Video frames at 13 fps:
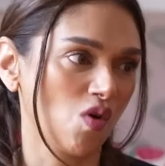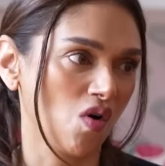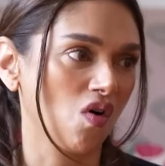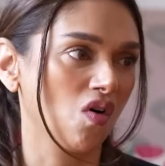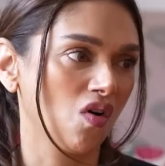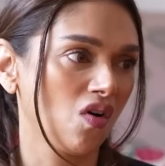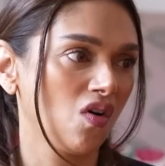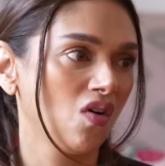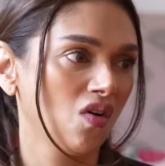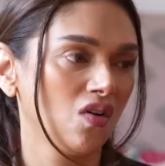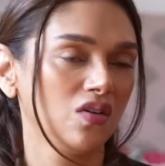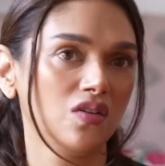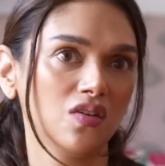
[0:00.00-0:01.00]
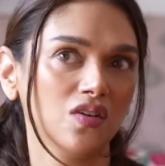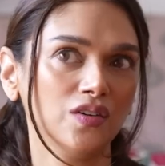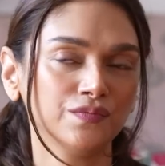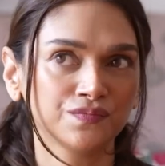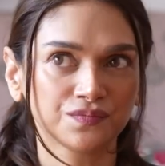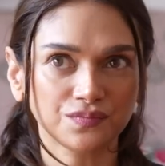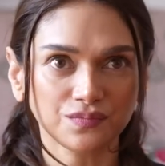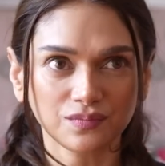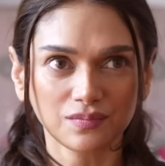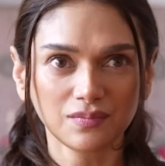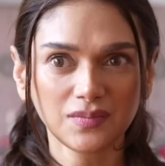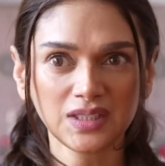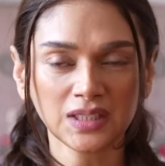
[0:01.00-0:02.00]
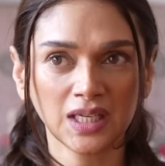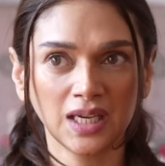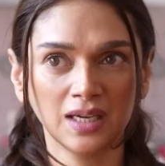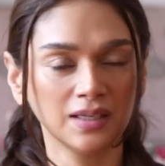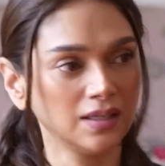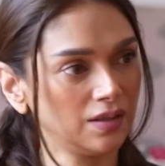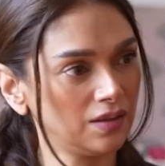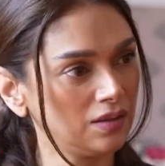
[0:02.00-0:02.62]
more, mm-hmm. you know. Tell and me